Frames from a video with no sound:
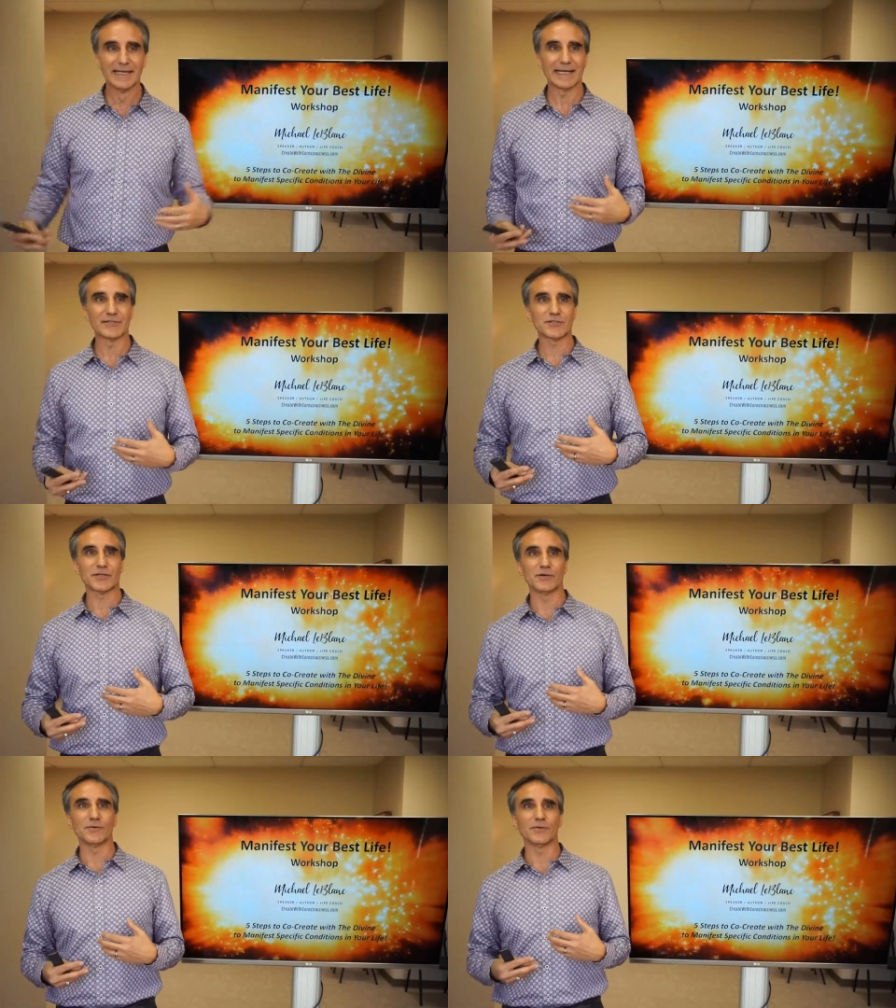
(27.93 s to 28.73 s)
And
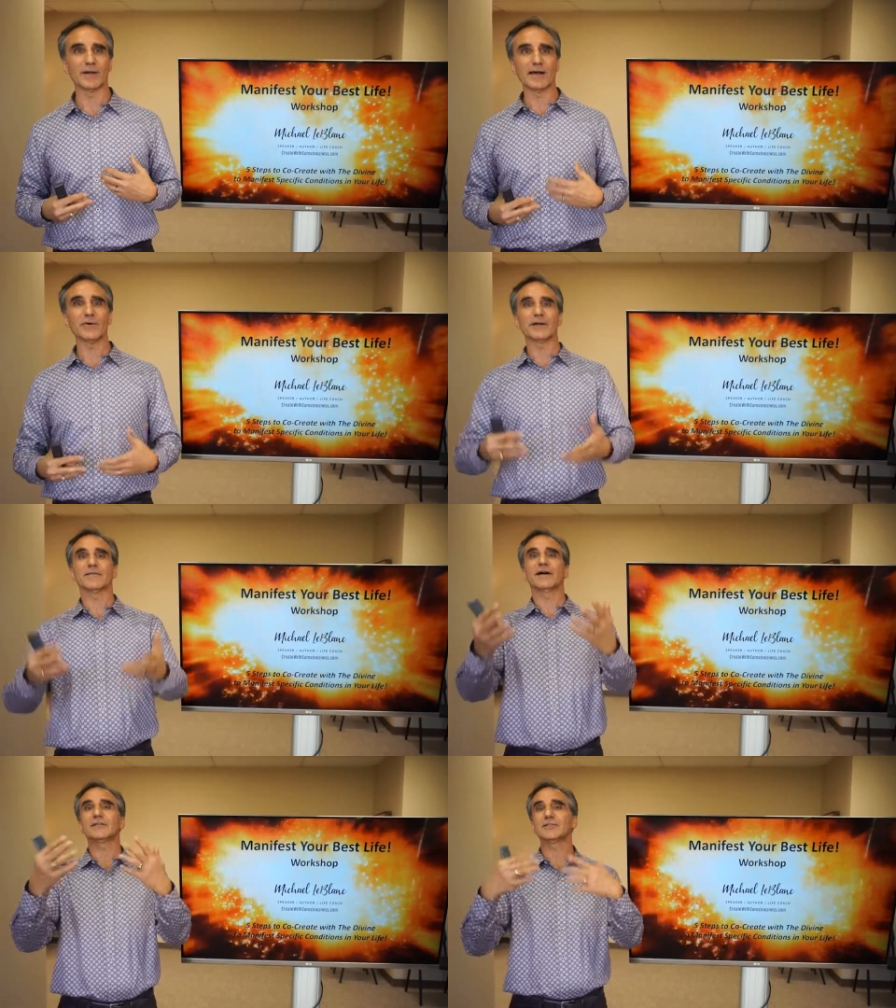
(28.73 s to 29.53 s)
so what I want
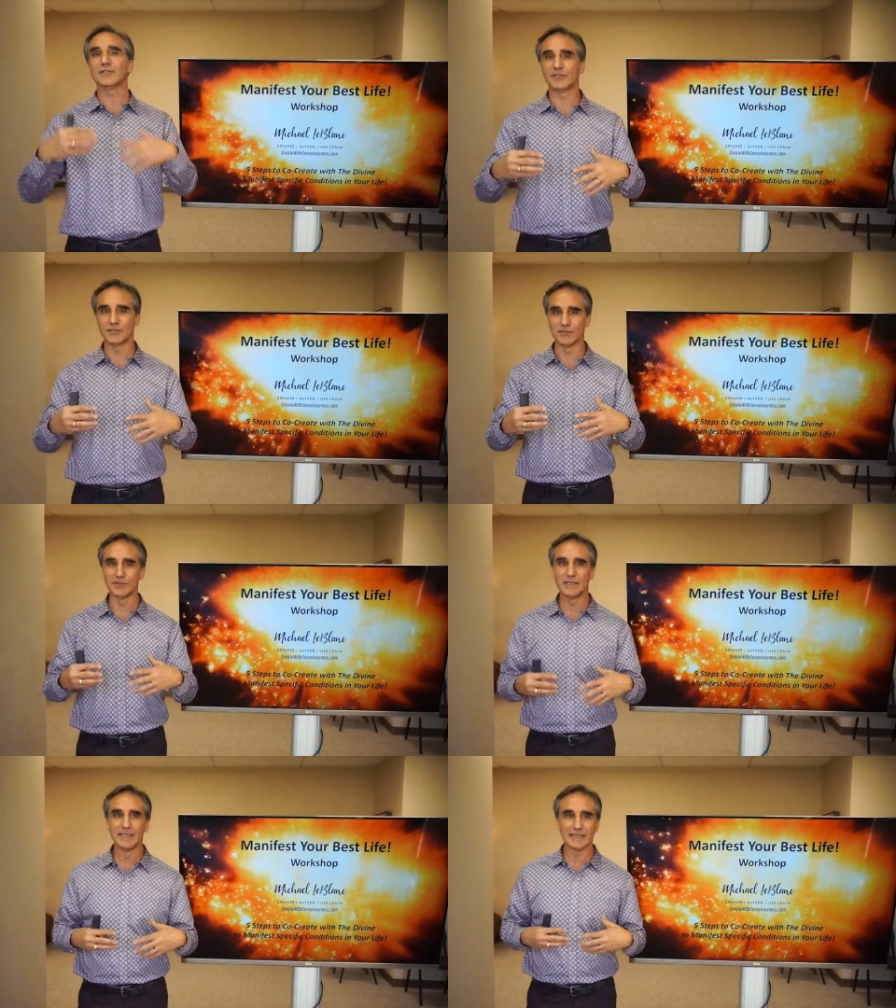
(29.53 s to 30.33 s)
to invite you to
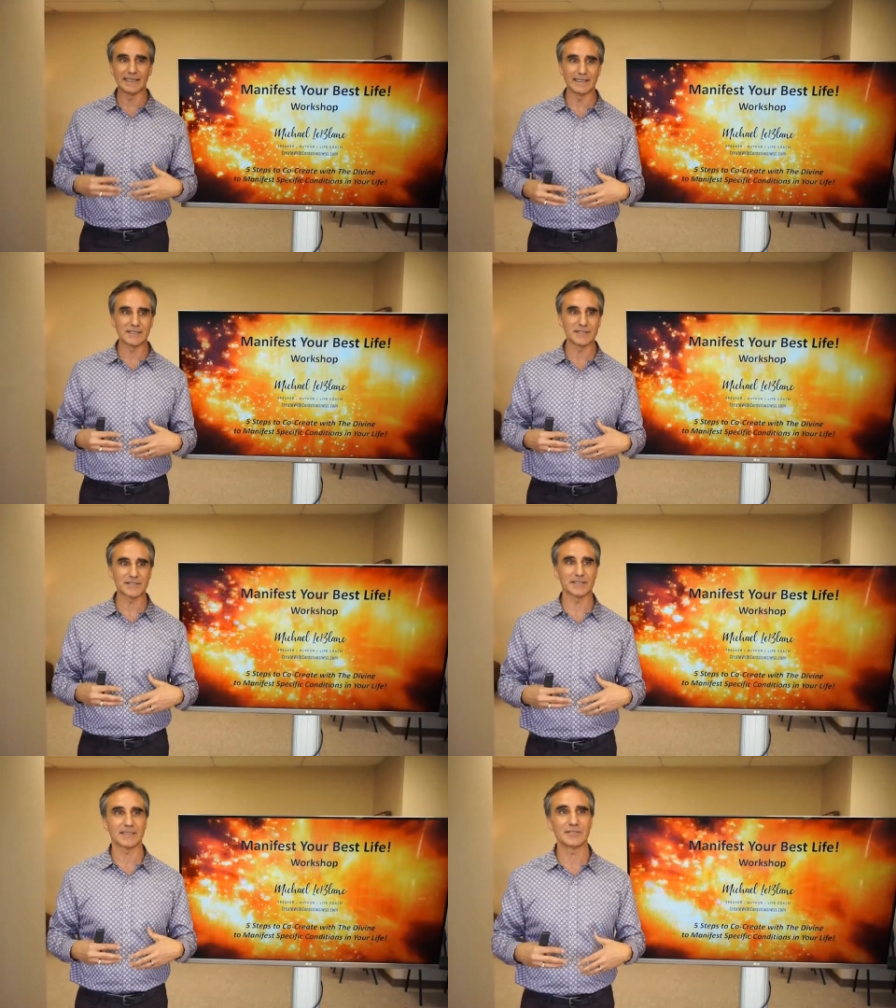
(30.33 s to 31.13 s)
do
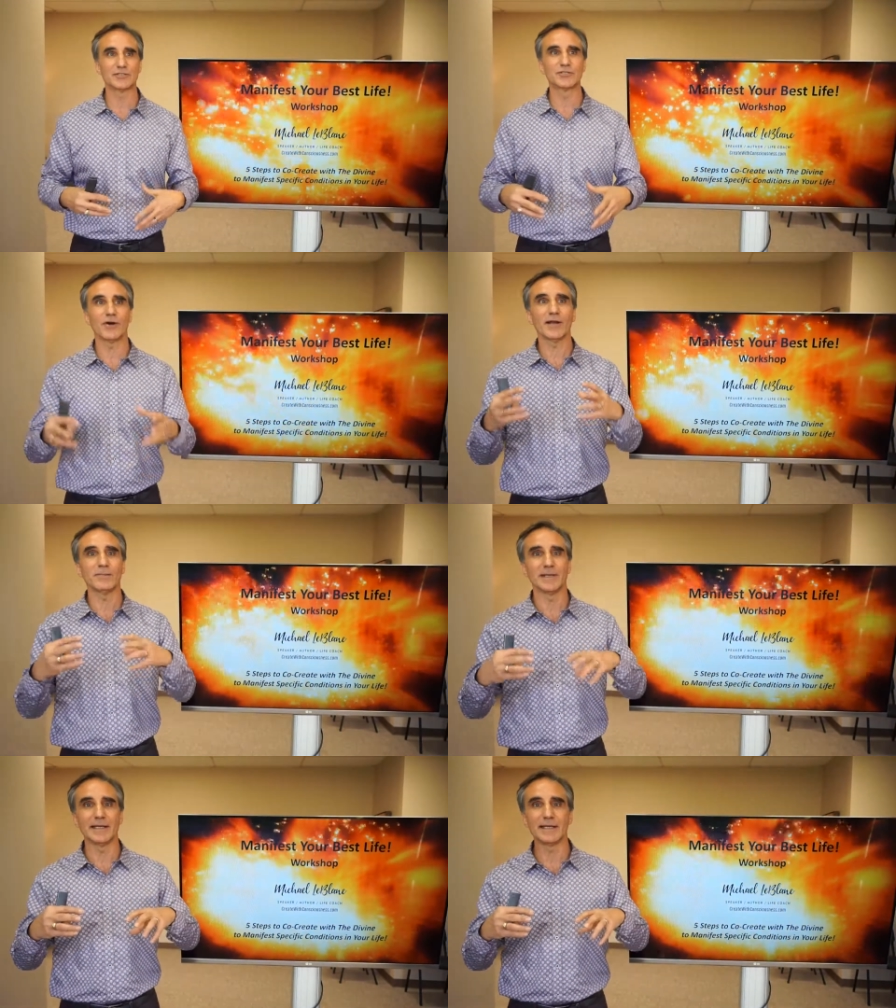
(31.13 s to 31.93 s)
is
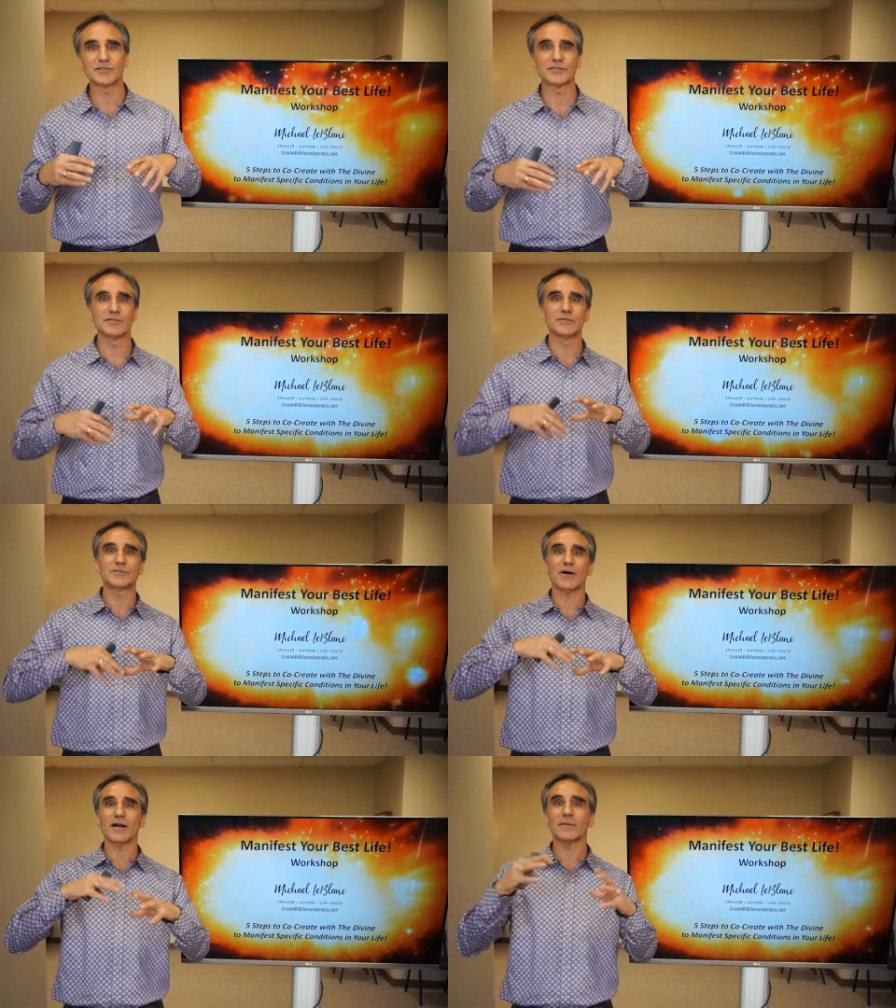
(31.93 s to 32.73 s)
join me
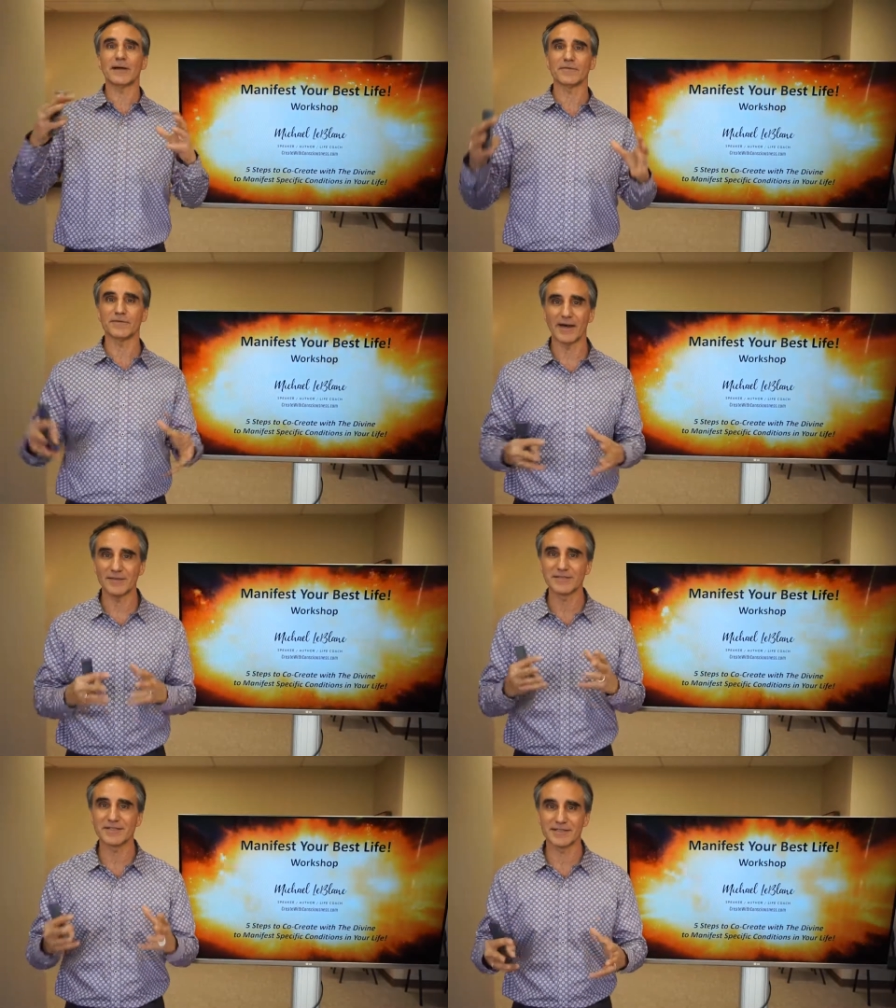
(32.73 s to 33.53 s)
to talk about
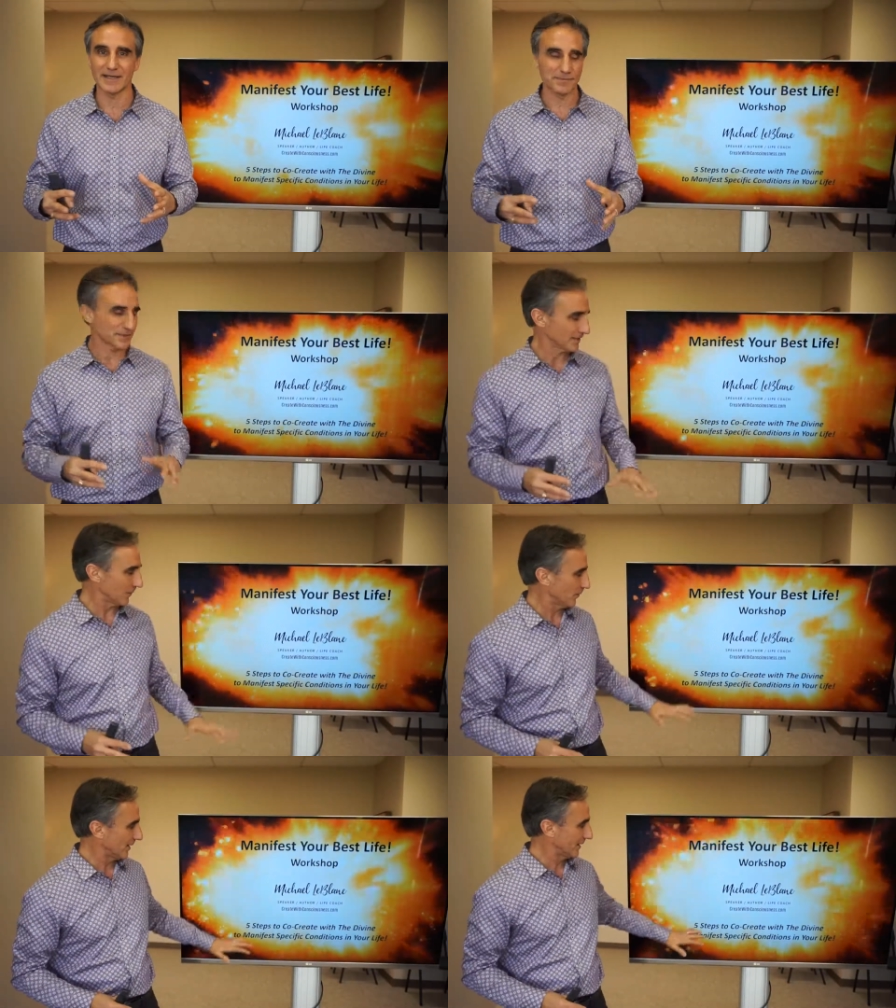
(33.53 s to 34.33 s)
5 steps
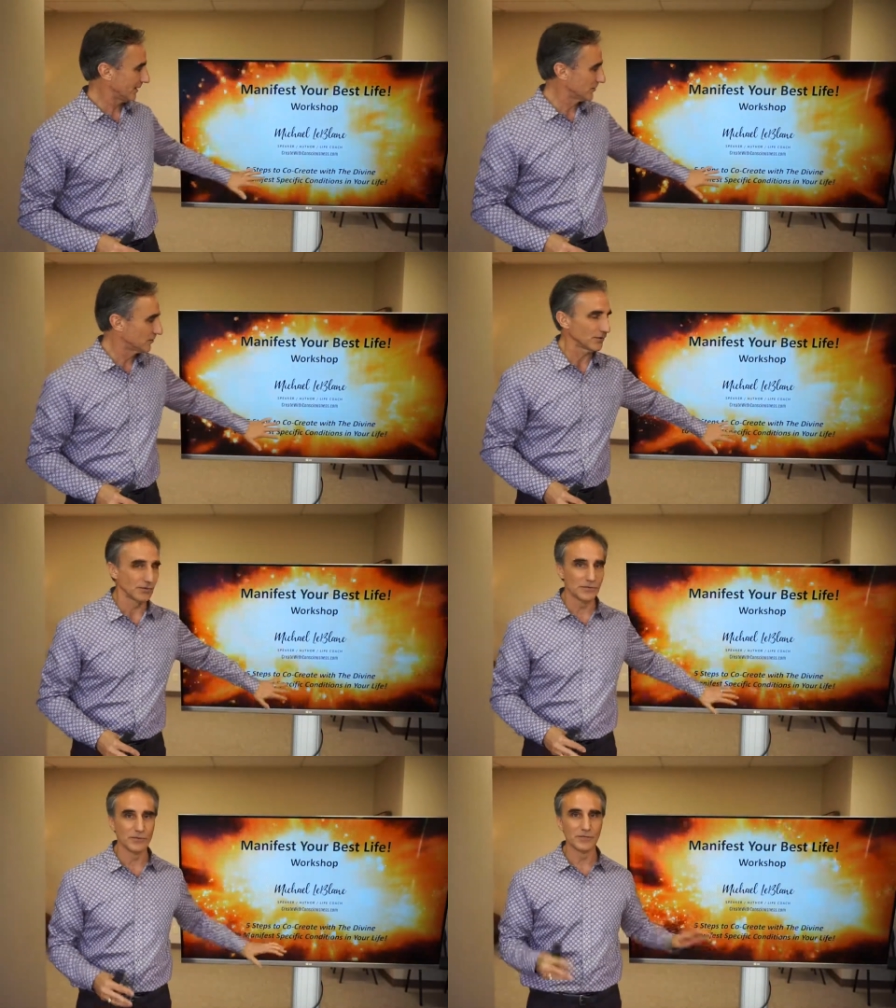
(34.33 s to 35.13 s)
that we can
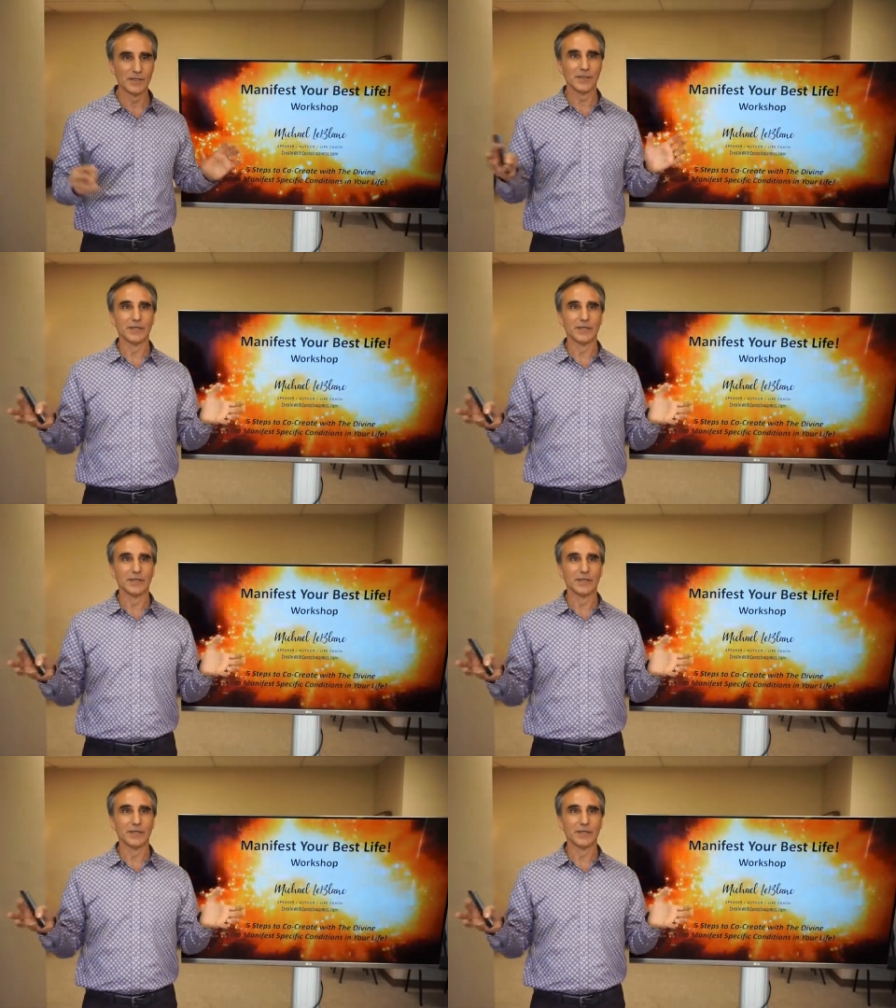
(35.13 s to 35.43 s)
do